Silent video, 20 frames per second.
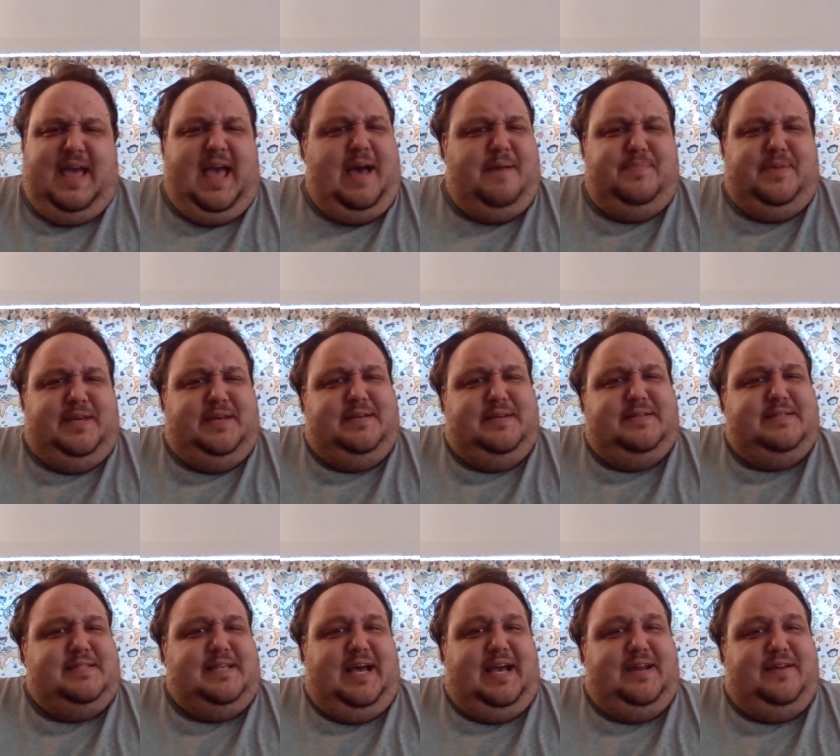happy
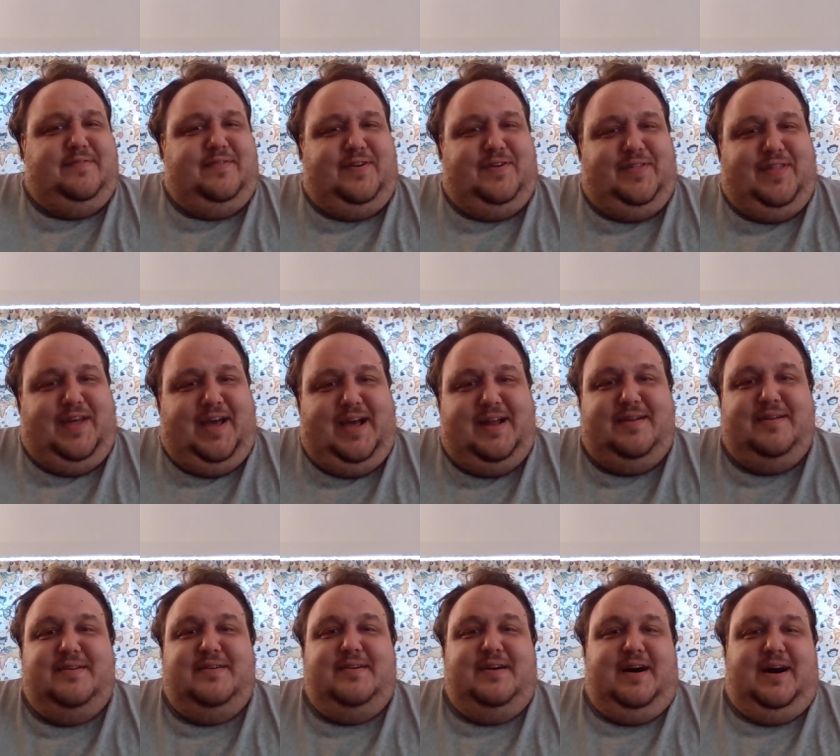side of all
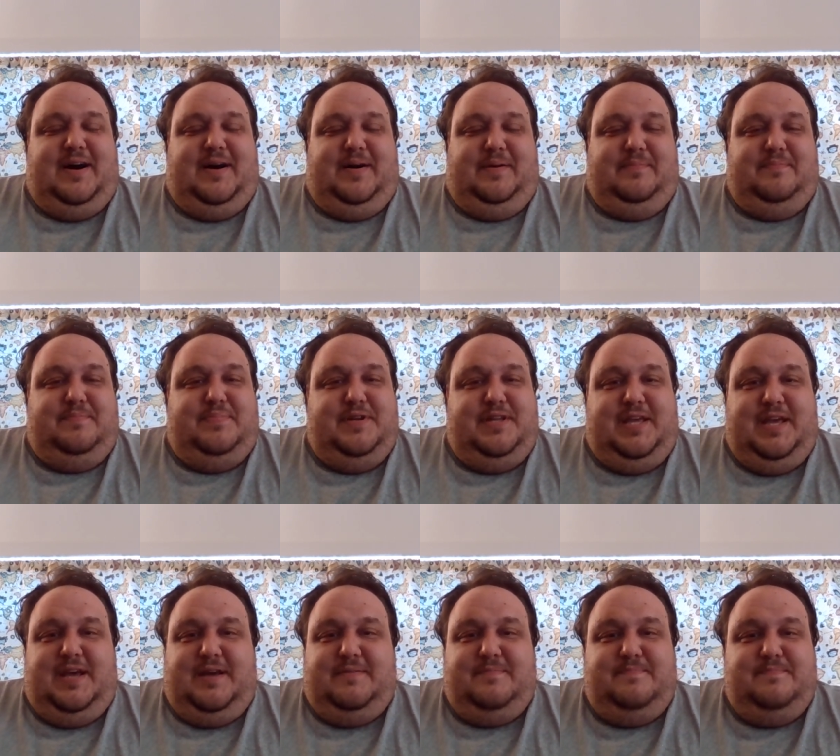that. Um, but
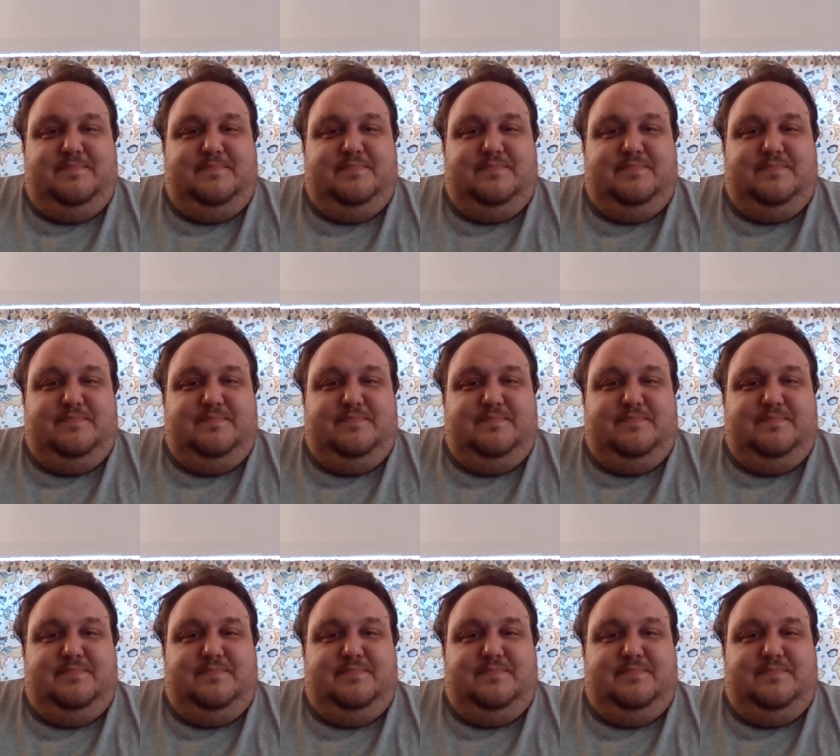yeah,